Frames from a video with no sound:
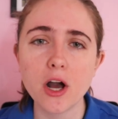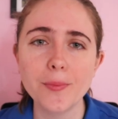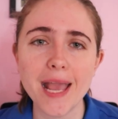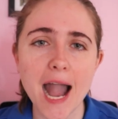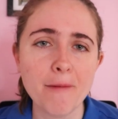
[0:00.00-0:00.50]

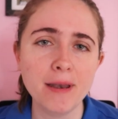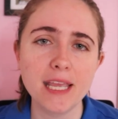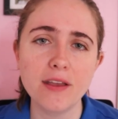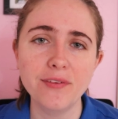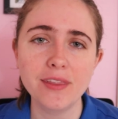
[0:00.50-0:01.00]
I'd be happy to
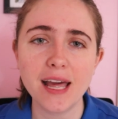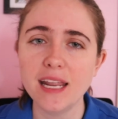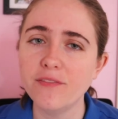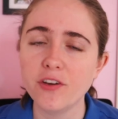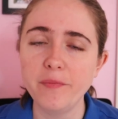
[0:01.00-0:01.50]
give you
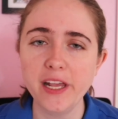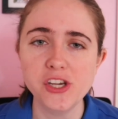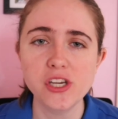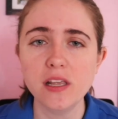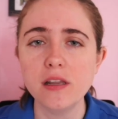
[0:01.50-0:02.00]
that
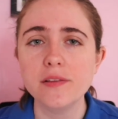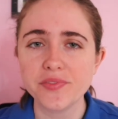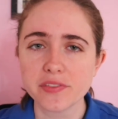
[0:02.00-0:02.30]
information.